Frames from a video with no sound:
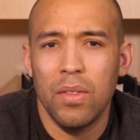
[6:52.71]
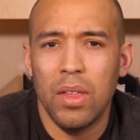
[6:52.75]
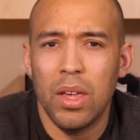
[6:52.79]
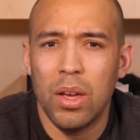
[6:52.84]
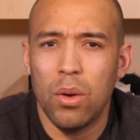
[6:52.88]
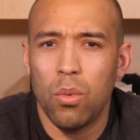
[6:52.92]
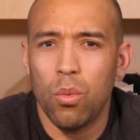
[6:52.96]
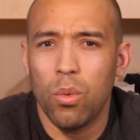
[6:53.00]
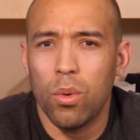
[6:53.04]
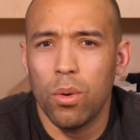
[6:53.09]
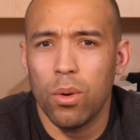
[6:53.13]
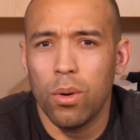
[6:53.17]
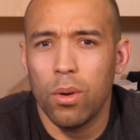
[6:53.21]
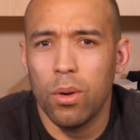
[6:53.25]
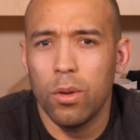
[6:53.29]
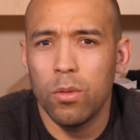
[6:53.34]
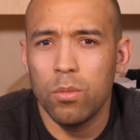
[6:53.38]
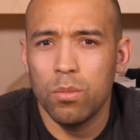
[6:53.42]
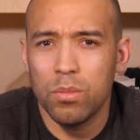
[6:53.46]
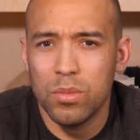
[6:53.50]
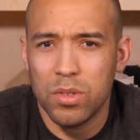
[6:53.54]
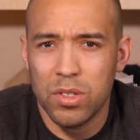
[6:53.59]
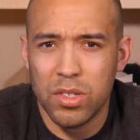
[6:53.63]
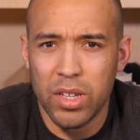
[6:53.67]
they
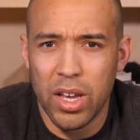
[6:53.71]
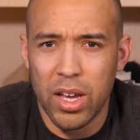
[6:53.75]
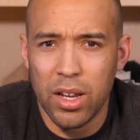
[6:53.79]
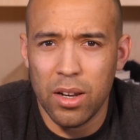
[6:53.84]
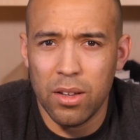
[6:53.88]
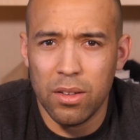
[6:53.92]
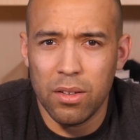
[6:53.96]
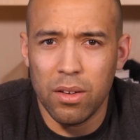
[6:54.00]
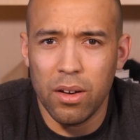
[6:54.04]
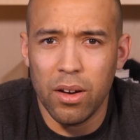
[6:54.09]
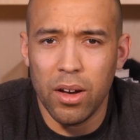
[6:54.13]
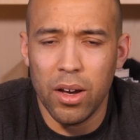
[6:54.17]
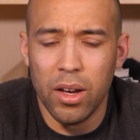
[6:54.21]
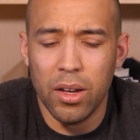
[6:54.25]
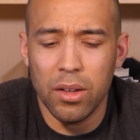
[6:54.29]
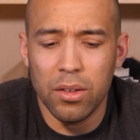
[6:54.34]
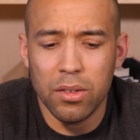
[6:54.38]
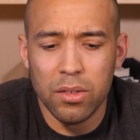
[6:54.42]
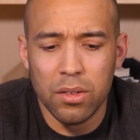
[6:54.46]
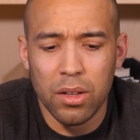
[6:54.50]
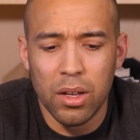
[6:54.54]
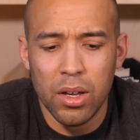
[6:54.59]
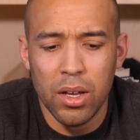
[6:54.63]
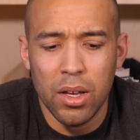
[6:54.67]
were
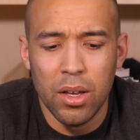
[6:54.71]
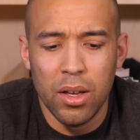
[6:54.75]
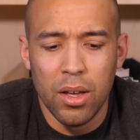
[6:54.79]
sanitized.